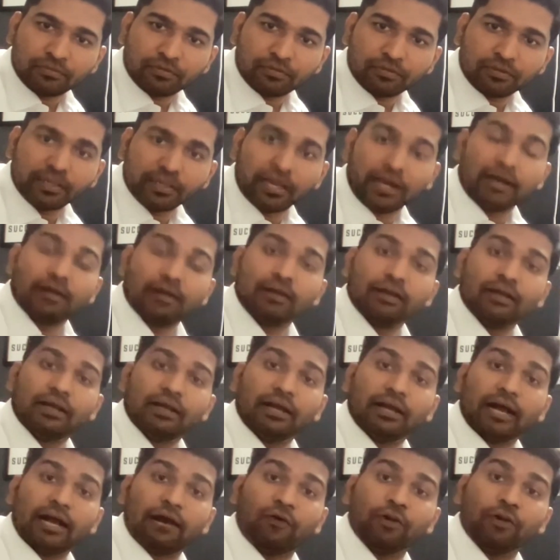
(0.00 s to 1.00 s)
yeah,
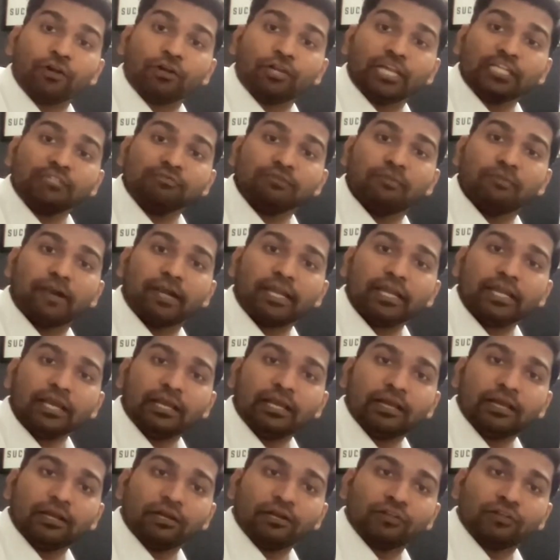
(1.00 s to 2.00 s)
I want to utilize my money
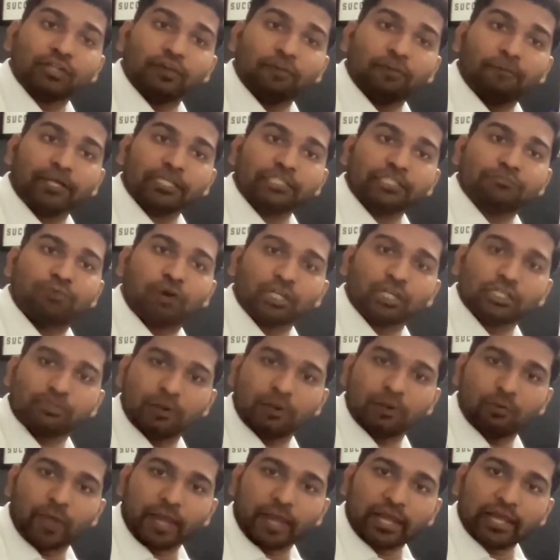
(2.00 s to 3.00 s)
to the best
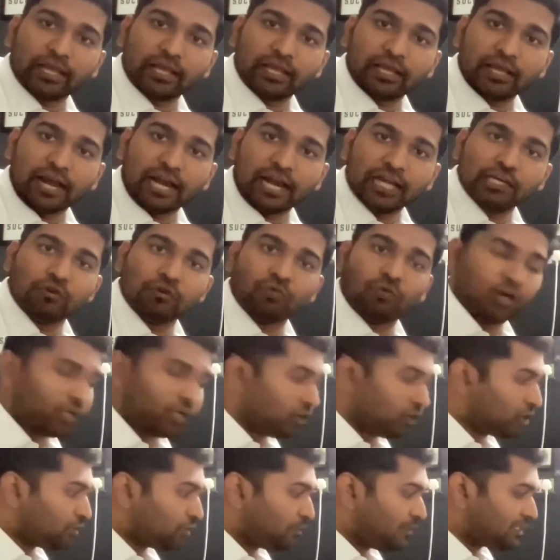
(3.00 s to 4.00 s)
possible way. I don't want
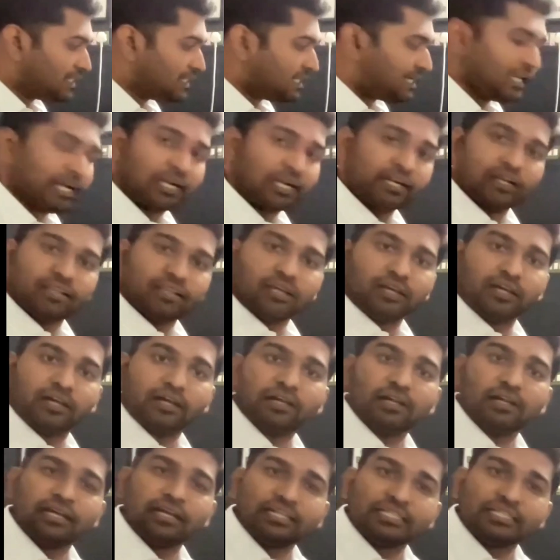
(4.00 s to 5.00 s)
it to be sitting under
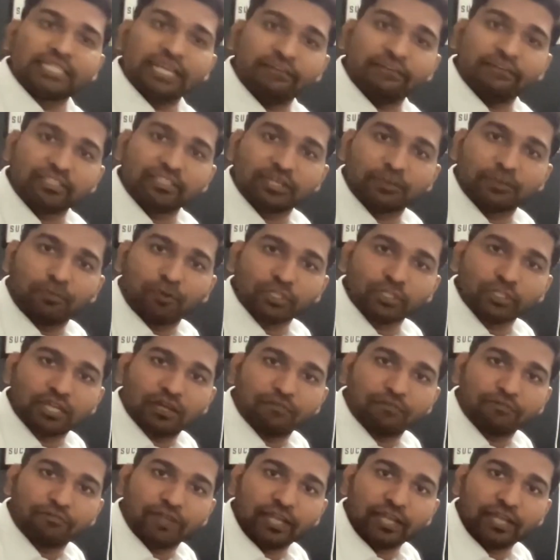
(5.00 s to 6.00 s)
the savings
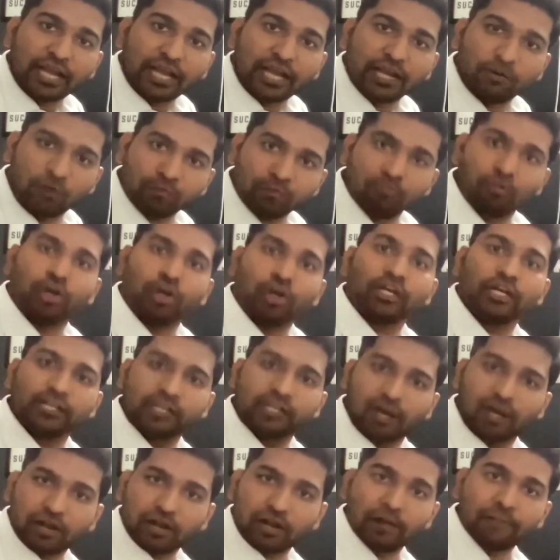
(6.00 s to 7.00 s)
deposit FD. I want more
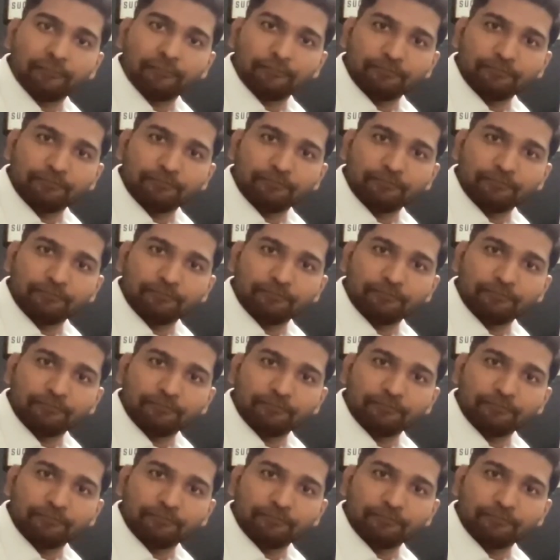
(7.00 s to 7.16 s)
return.